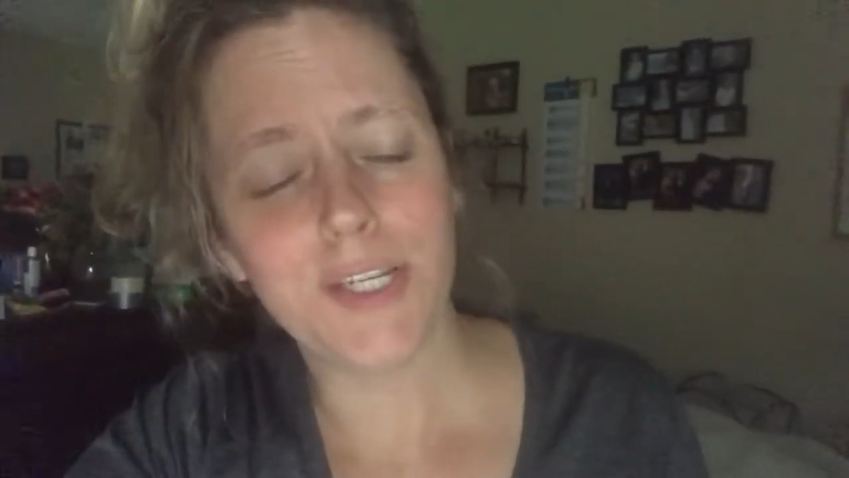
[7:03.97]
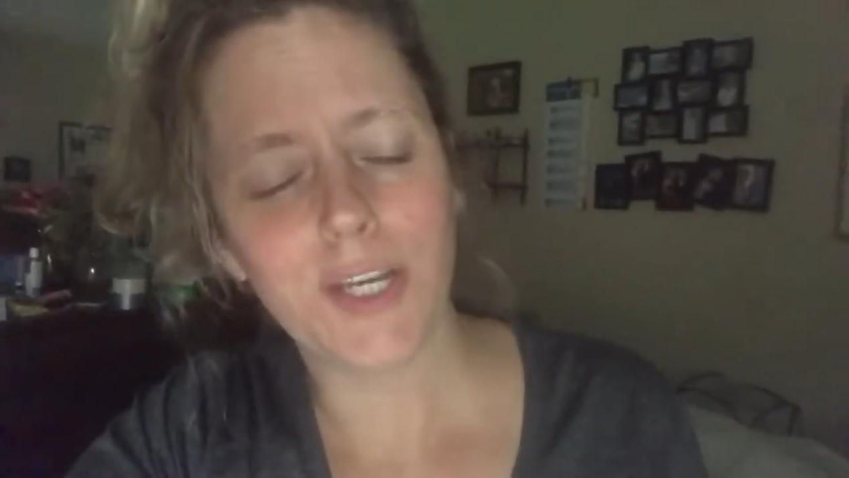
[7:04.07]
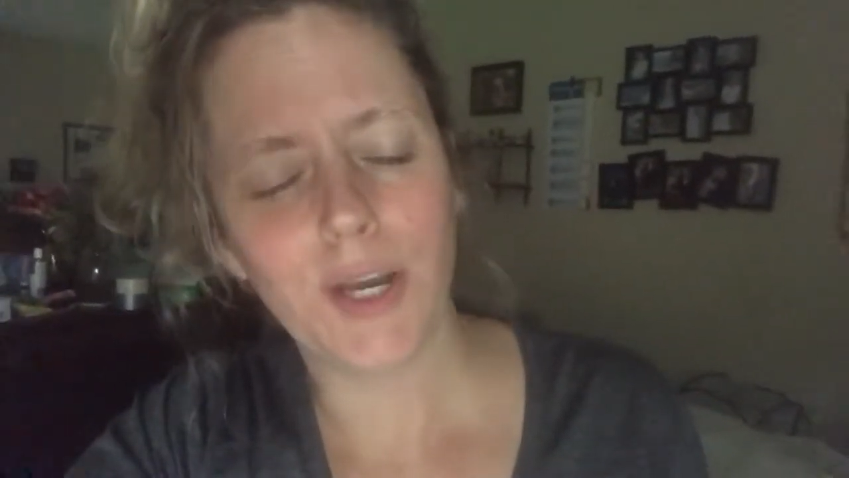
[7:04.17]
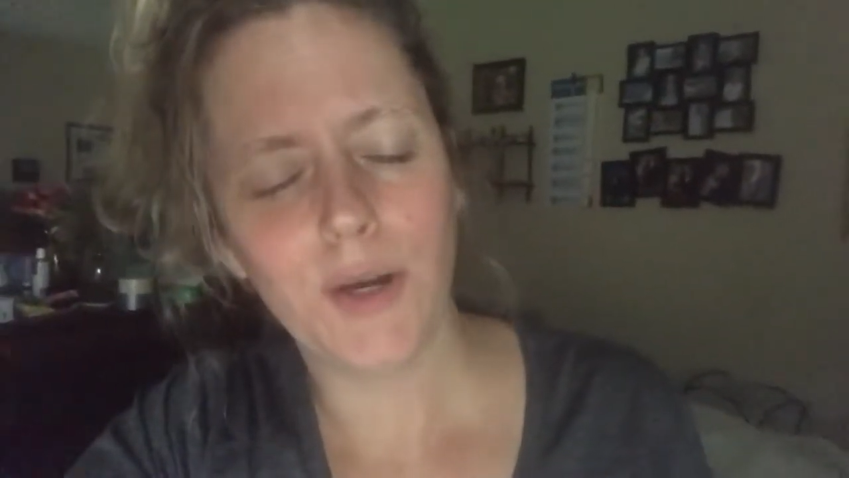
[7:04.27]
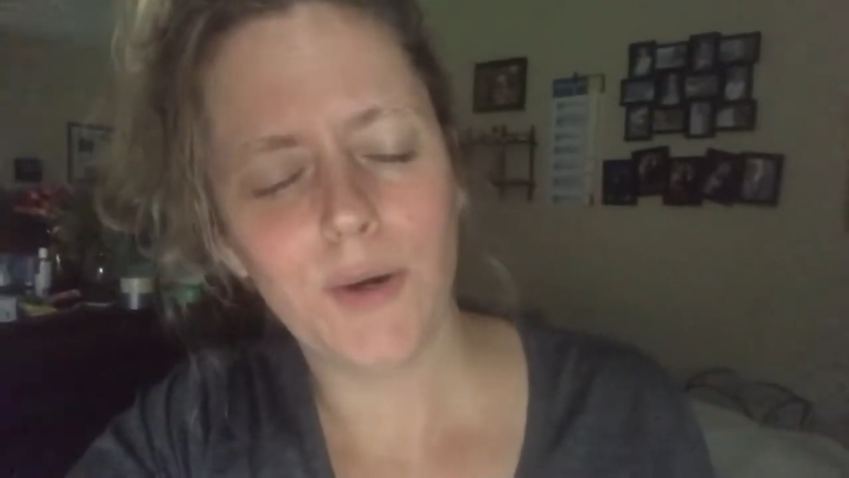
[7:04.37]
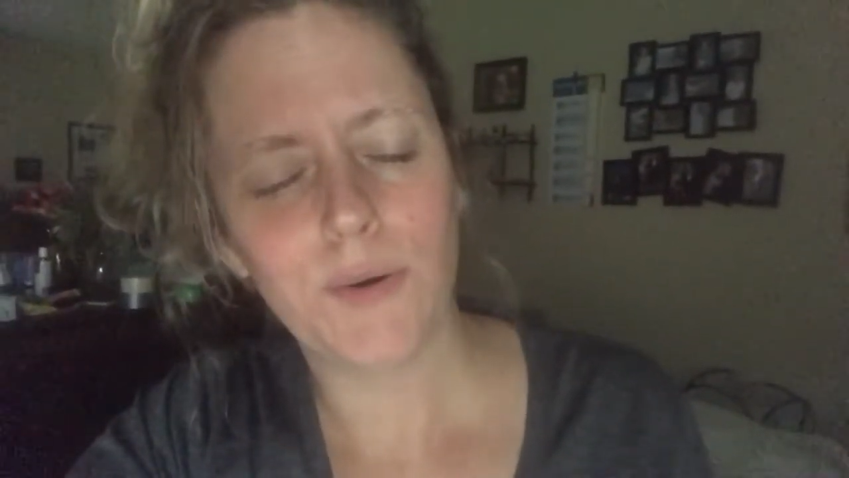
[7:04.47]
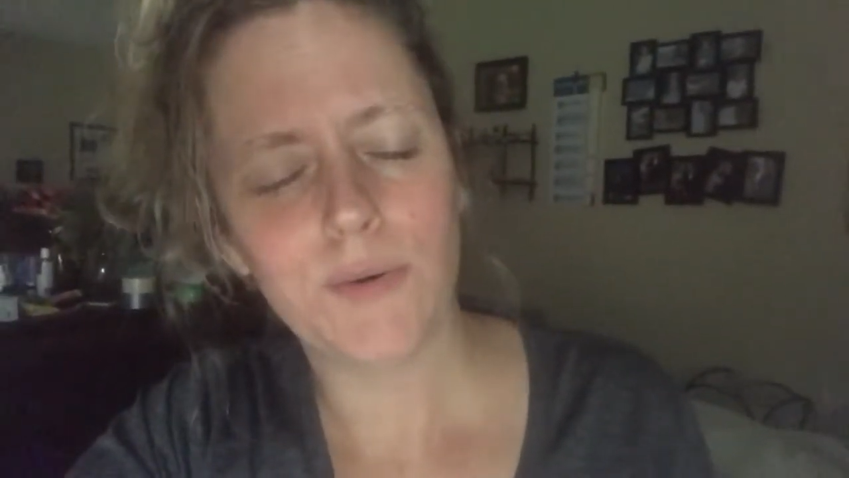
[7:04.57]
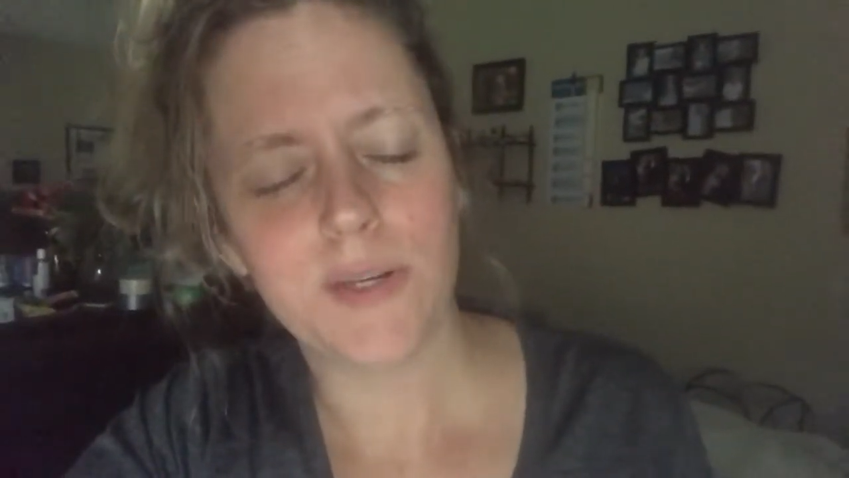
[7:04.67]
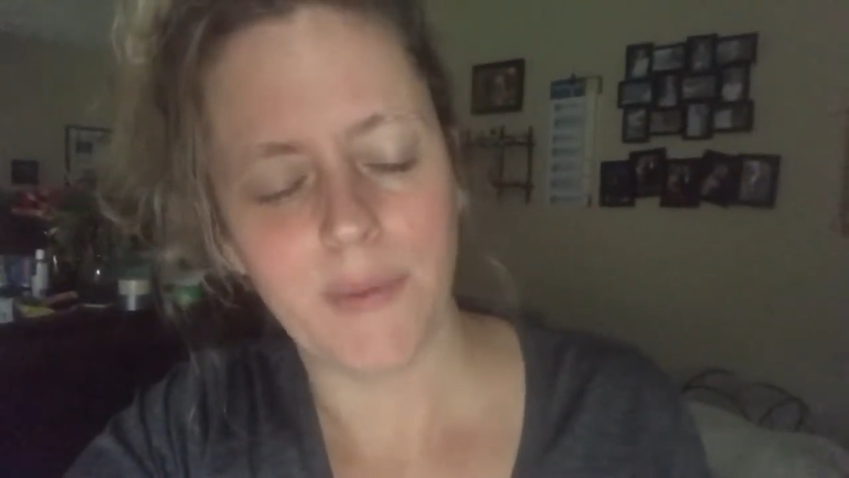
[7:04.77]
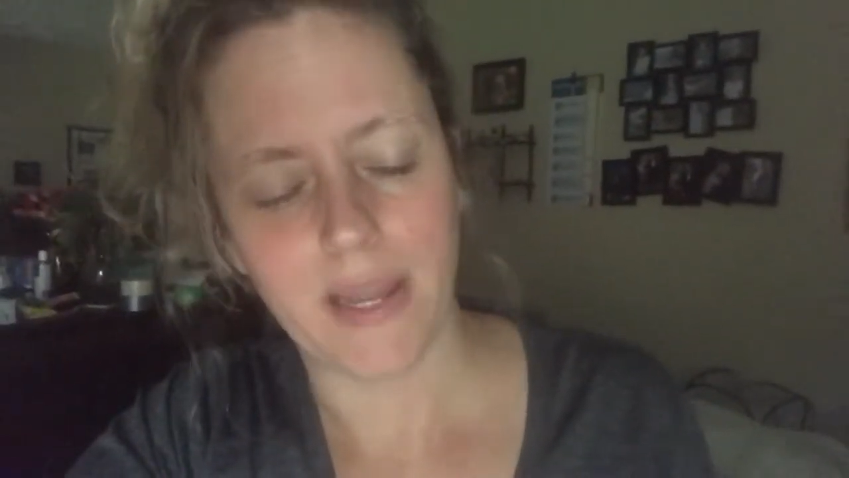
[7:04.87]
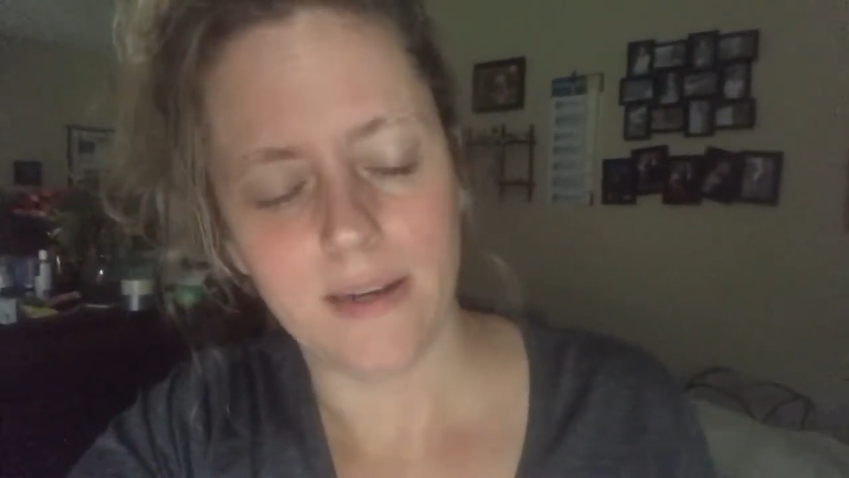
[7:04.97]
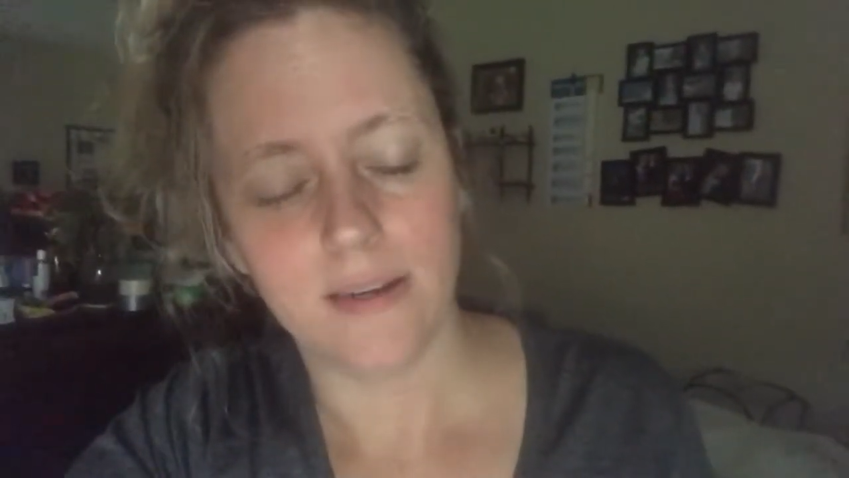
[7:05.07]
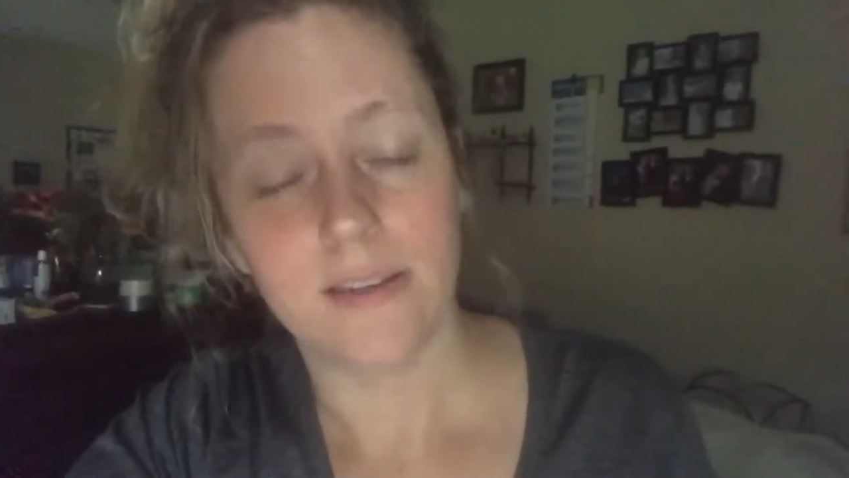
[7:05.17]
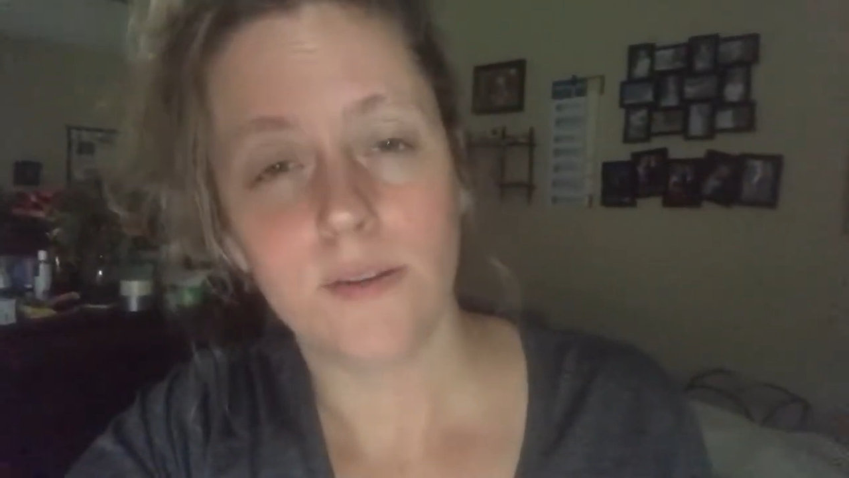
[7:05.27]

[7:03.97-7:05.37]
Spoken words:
to go to bed.